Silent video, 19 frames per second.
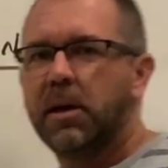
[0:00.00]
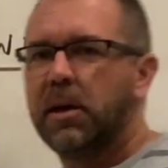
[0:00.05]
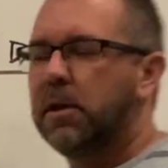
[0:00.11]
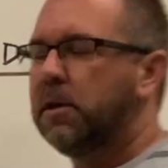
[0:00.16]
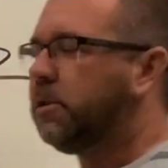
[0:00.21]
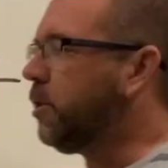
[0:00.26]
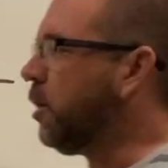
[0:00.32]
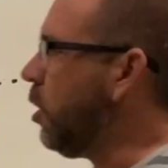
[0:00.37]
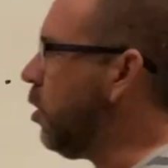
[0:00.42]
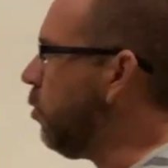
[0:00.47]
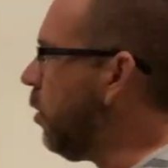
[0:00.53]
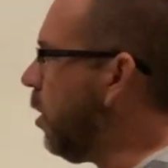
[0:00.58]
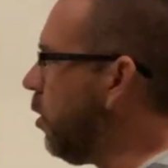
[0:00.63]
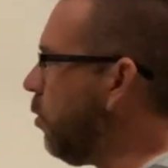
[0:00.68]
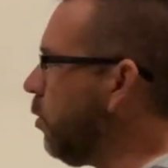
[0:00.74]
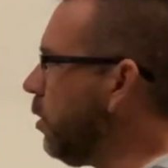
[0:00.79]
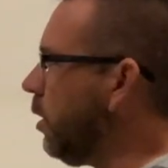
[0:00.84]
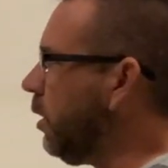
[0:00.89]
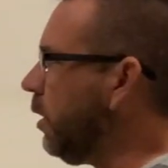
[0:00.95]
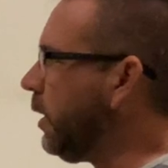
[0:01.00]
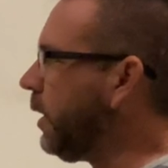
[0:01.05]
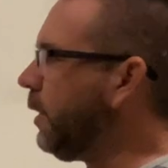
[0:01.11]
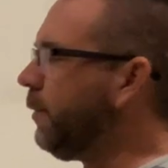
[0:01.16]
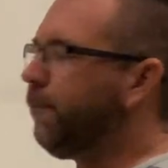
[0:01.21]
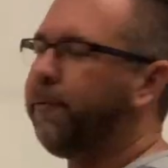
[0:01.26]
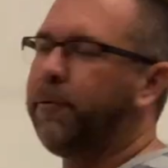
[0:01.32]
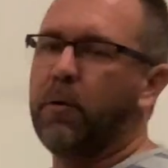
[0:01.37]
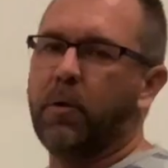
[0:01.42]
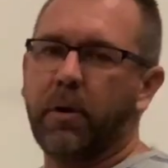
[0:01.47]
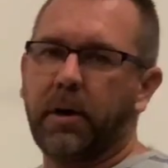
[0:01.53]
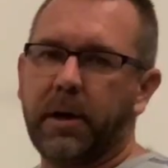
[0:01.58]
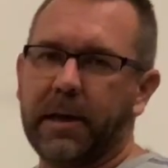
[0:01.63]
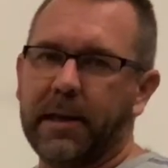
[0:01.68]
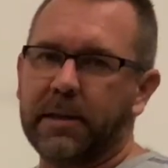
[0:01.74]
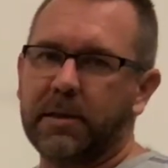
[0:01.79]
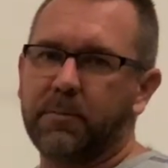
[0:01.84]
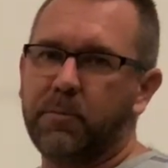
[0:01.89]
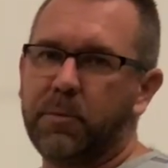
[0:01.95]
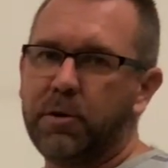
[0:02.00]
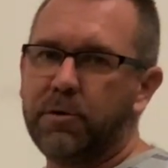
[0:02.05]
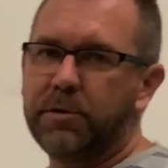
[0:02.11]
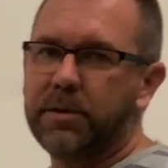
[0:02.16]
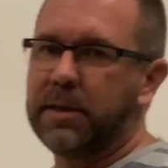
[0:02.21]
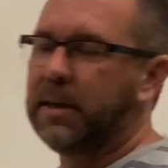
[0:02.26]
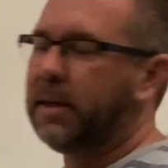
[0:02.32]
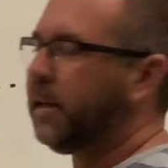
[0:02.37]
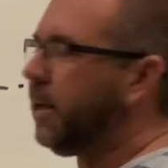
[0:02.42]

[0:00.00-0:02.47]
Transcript: So what we're looking for is music